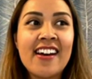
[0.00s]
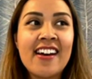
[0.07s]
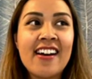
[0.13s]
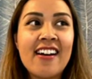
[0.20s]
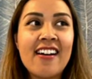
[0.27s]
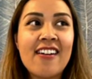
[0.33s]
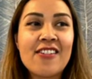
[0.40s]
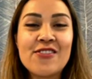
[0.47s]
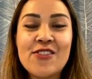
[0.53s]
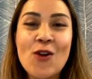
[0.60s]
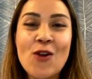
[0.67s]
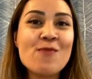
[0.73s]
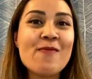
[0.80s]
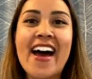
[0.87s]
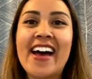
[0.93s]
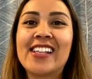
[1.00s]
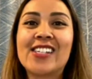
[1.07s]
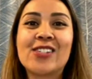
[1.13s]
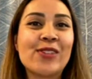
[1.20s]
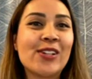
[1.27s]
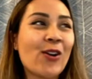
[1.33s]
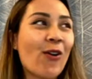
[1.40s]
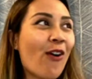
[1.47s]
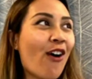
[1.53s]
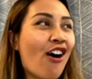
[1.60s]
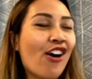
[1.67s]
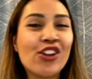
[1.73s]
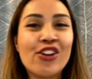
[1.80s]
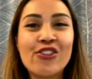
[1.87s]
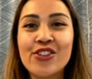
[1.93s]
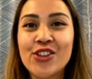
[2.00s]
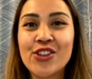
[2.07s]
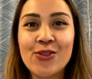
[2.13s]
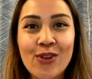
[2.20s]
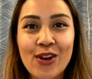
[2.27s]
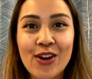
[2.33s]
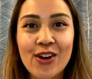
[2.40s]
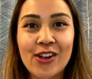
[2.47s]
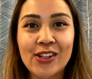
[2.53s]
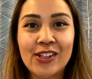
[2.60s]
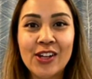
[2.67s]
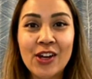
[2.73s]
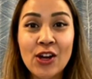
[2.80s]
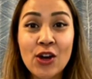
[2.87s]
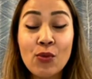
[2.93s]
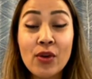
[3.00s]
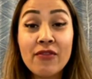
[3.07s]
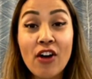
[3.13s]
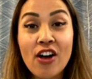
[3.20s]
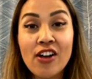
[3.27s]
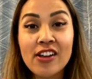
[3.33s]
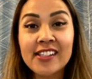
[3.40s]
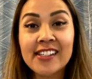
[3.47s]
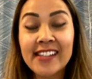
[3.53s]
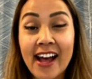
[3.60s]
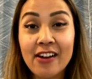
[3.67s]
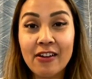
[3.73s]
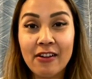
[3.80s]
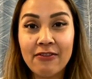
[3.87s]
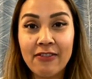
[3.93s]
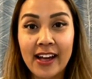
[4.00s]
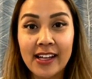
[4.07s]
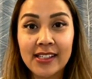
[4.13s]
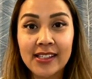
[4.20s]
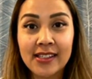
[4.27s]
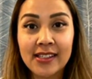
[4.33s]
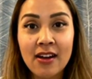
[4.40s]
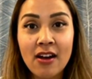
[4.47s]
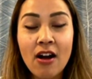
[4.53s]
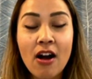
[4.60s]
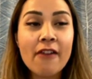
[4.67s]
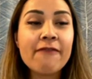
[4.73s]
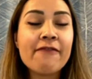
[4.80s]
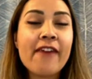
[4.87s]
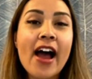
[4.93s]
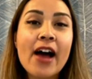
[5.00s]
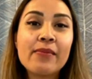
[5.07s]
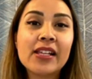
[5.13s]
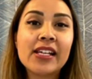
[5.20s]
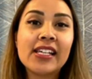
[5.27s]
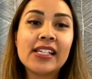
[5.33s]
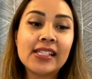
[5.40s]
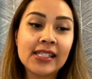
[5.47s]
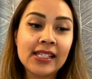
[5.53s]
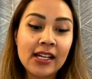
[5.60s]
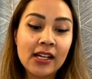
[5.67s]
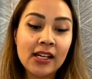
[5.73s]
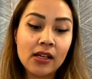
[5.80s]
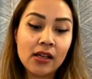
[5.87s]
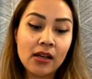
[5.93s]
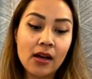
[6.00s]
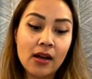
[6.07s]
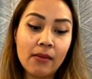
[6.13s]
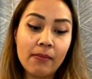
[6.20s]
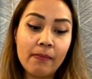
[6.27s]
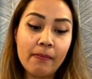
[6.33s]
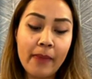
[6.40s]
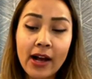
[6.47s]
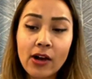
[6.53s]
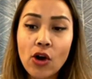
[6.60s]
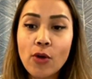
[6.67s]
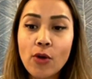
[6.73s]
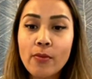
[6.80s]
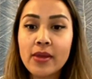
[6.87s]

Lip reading: are nomads. We go all over the world. We've all sacrificed. Our families back home in the